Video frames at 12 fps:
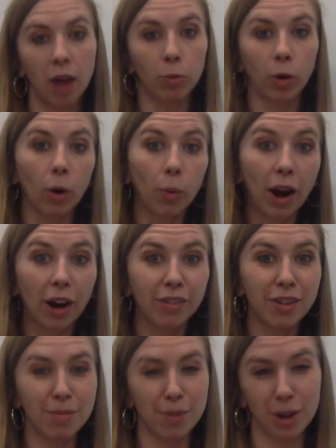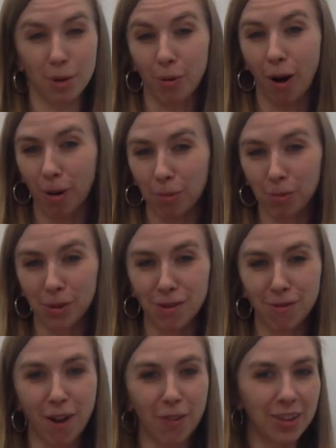were aware of it, but you probably
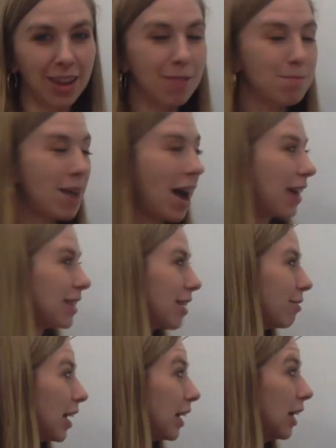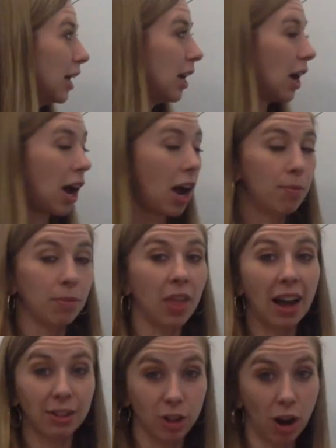felt the impact of it
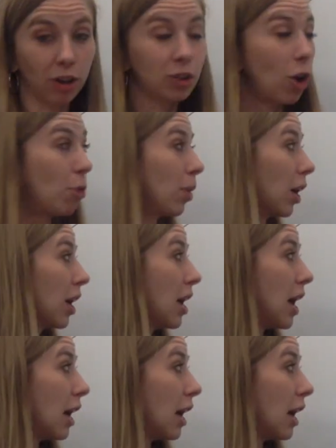last October.